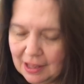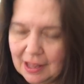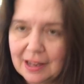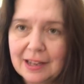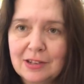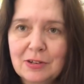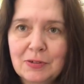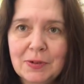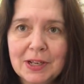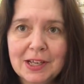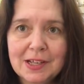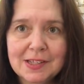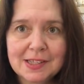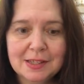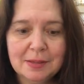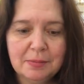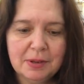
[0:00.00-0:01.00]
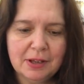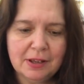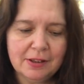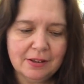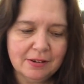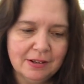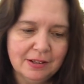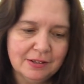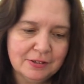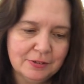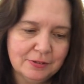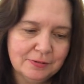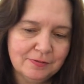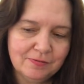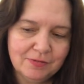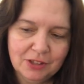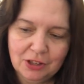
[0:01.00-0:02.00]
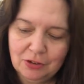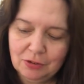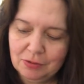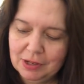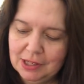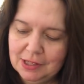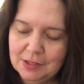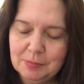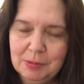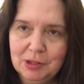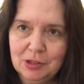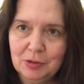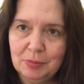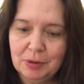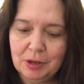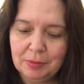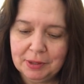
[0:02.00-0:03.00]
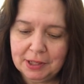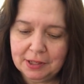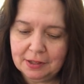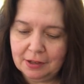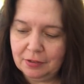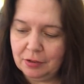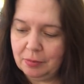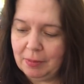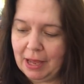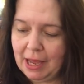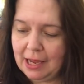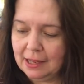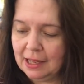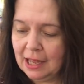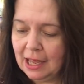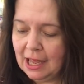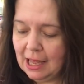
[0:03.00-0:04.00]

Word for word: And I know I got some other little figurines, but they're probably in the other bag.